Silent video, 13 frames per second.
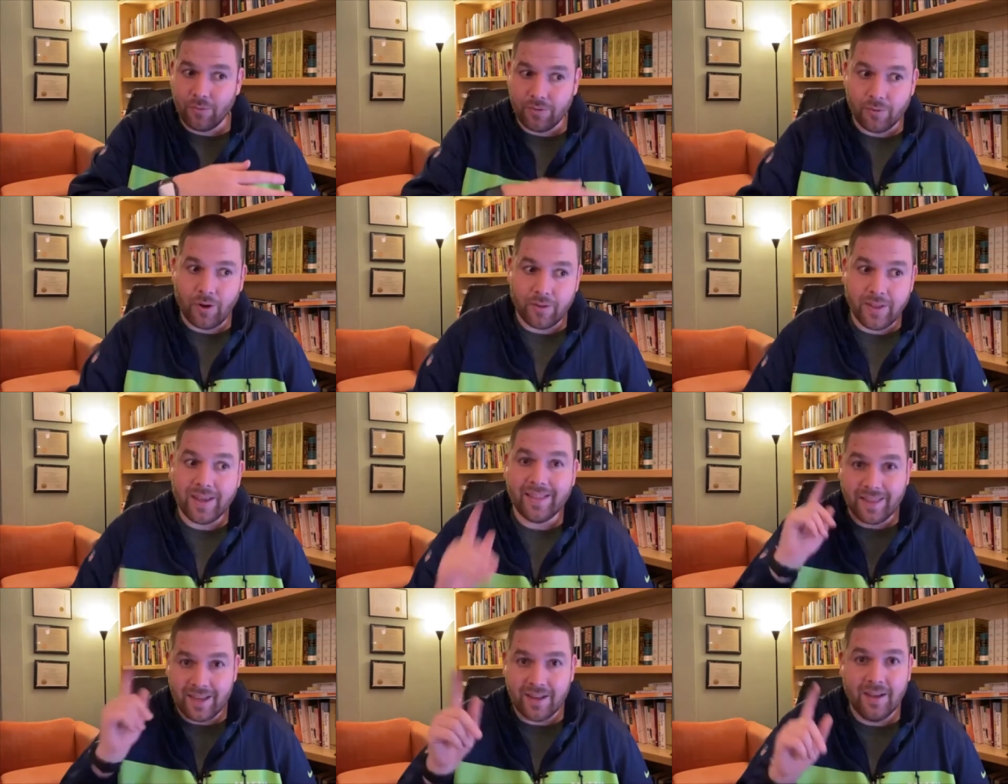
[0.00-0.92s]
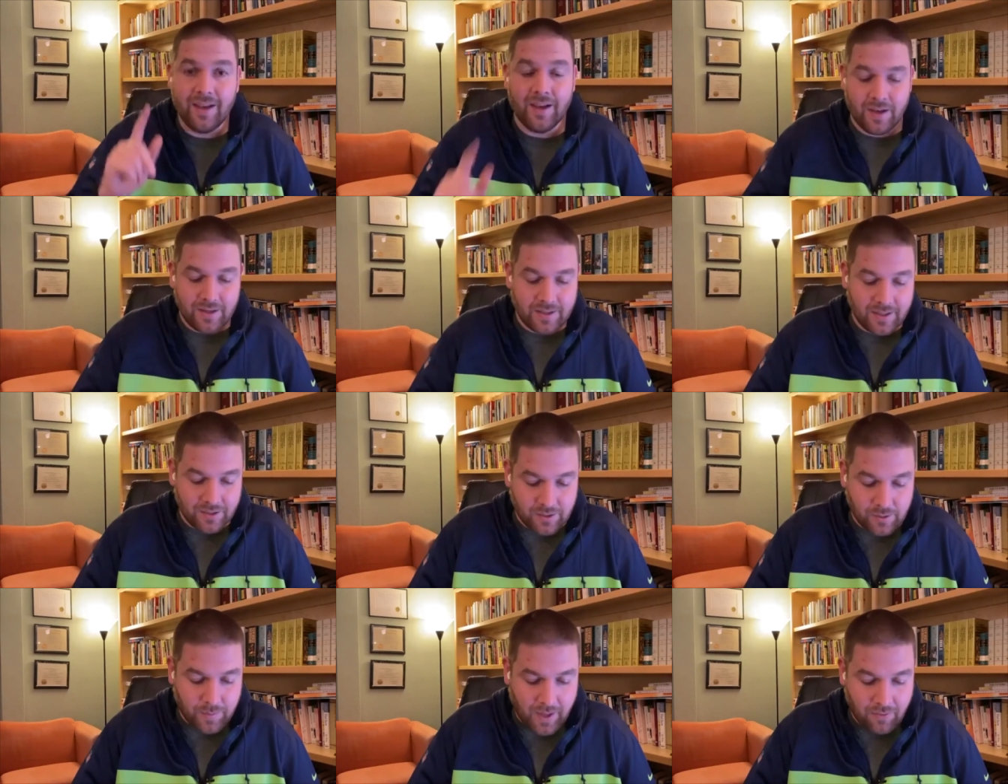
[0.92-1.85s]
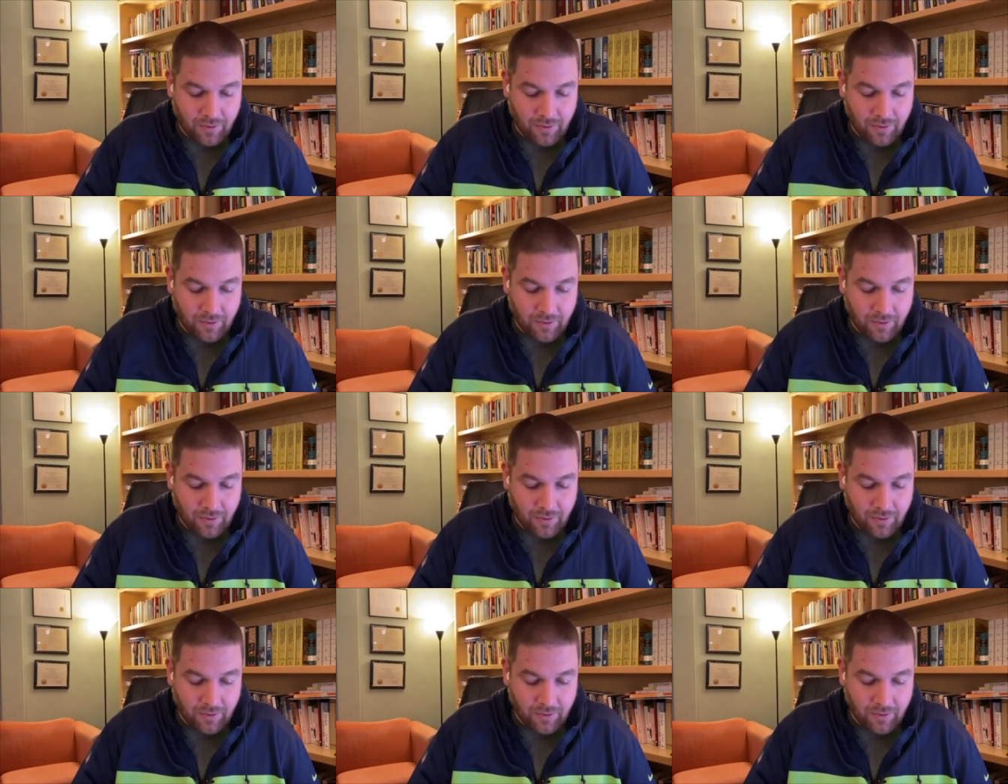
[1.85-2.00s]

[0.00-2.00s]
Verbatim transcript: the wrong thing and they need to pay